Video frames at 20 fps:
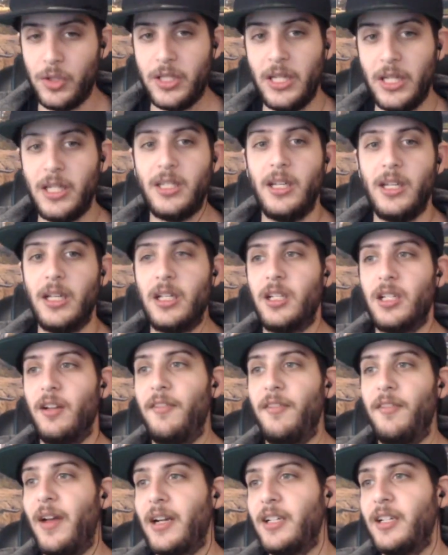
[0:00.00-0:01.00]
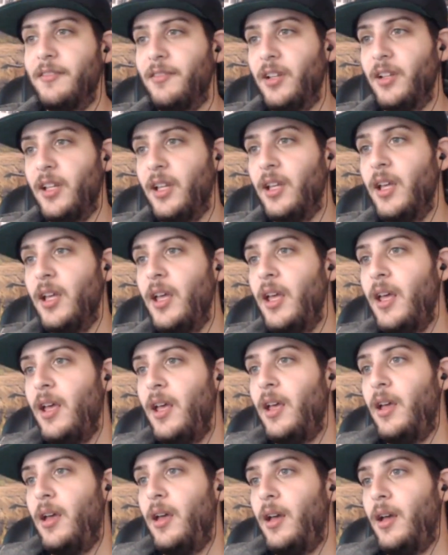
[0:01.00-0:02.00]
distance effectively
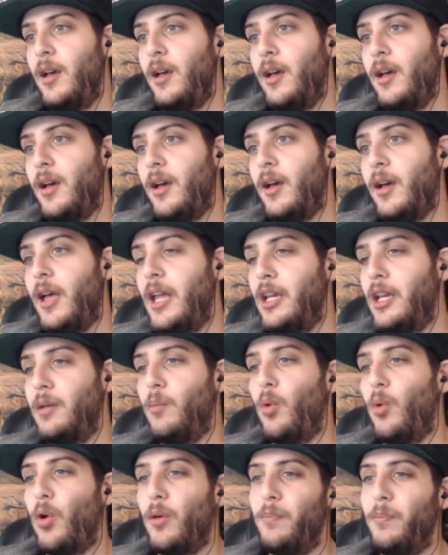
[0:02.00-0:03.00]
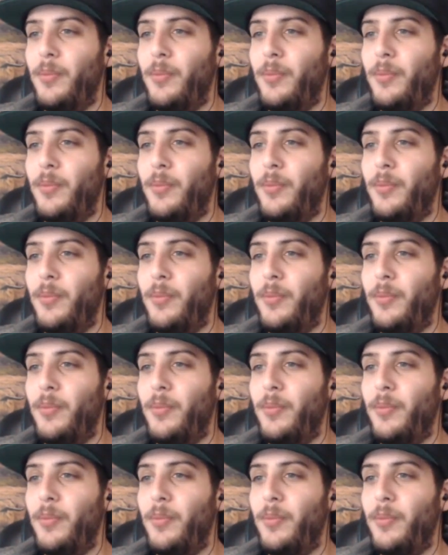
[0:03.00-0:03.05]
anymore.